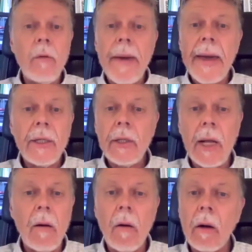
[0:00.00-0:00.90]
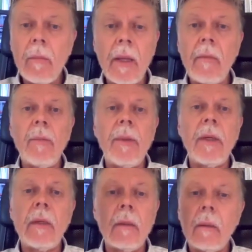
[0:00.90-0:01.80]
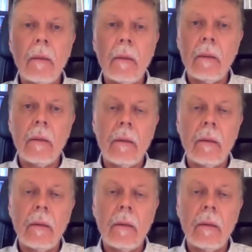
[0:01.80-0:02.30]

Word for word: you imagine how horrible that would be? You could dramatize it.